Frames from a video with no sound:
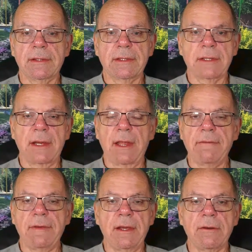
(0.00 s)
Sunday
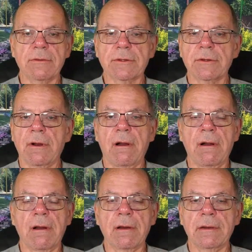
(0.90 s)
videos are
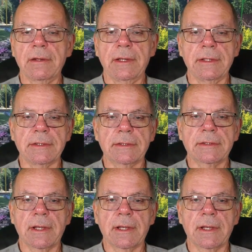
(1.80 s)
hard because,